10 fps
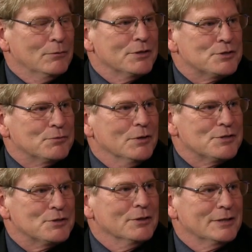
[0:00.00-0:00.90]

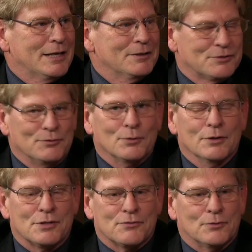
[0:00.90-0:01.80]
once you're on the House floor,
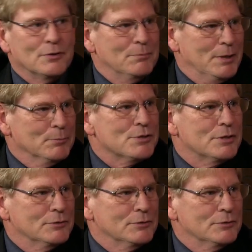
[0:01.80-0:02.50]
it's for the members only.